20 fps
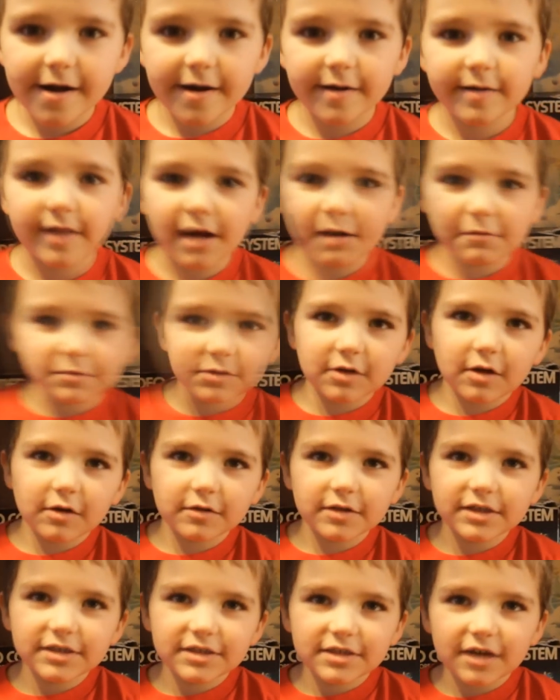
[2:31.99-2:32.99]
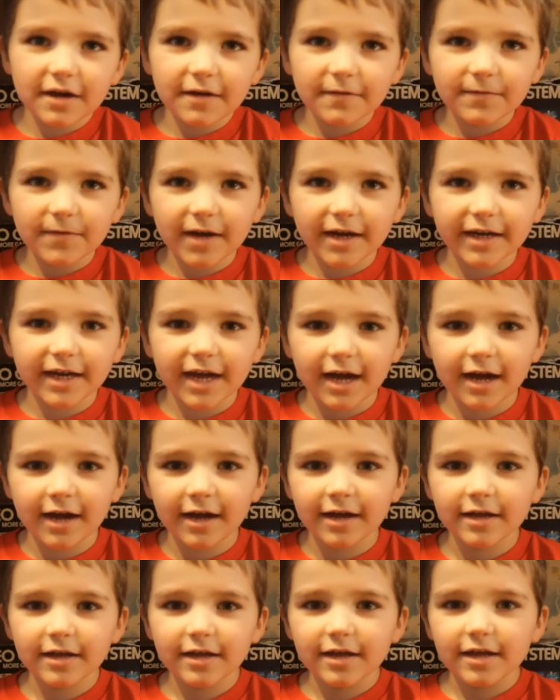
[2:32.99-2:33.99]
And that was all the stuff I
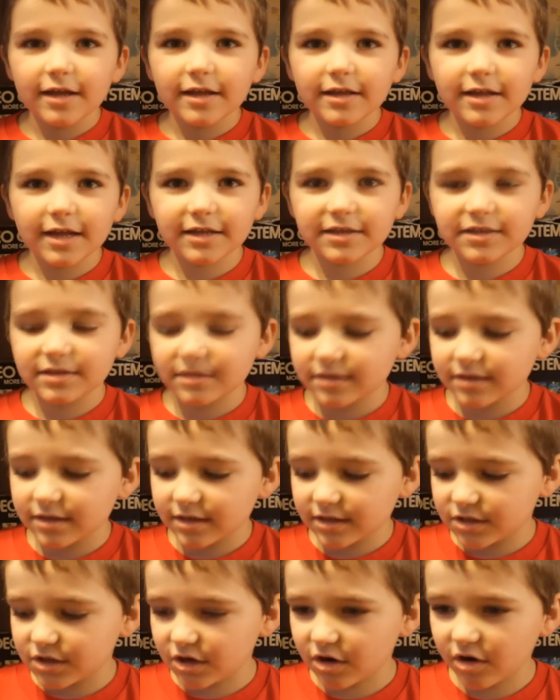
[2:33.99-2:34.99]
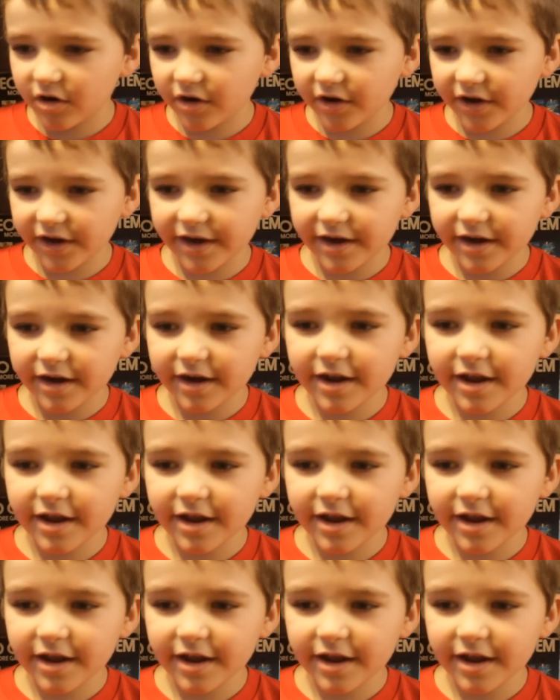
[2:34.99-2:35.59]
got that's Atari.